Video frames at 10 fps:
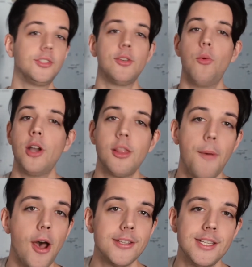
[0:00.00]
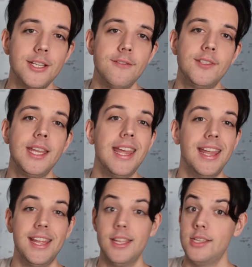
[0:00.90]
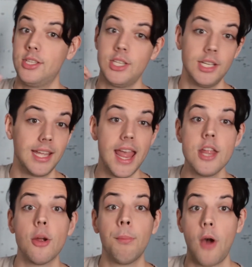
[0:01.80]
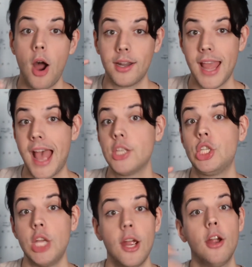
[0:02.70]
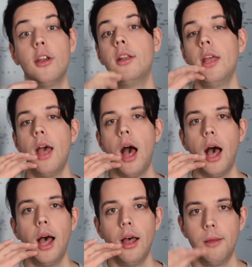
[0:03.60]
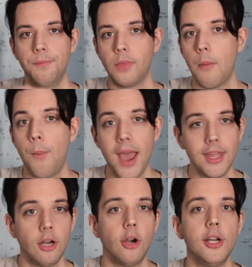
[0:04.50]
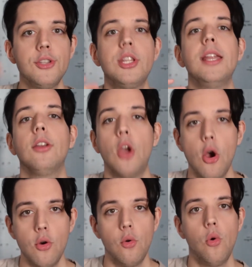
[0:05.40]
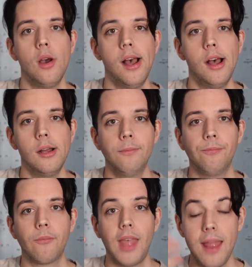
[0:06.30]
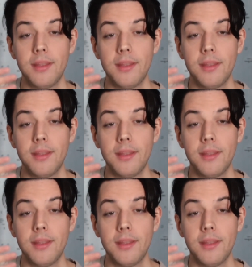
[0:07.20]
so one of the positives is to get your podcast shared by that artist, and go and